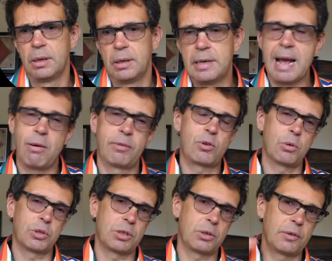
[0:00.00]
Now, of
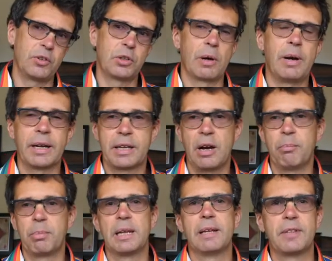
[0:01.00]
course, a lot of you go, I can't
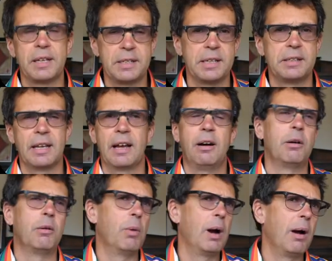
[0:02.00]
believe they did that.
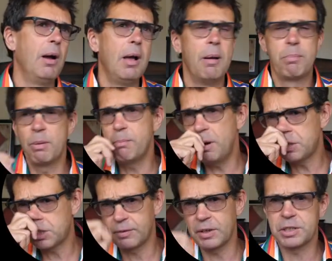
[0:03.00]
Oh, wow. But
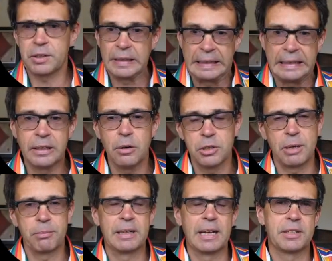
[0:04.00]
most of us are thinking, gosh,
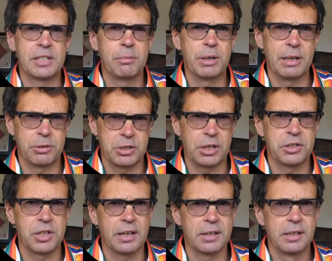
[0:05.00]
I'm glad someone else does
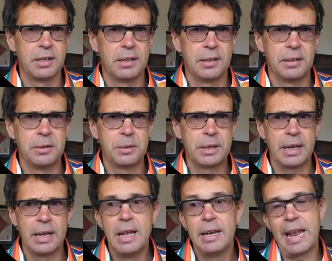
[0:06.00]
that.
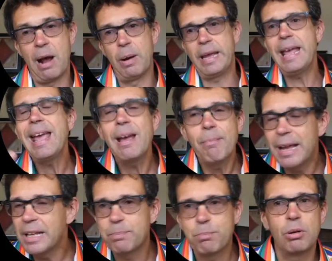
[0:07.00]
Okay. Now, here,
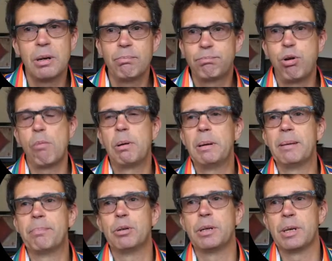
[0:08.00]
it's probably
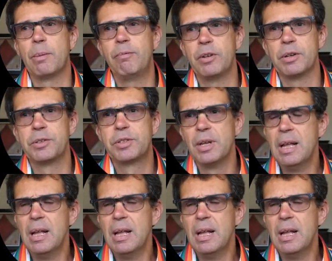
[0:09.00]
pretty obvious.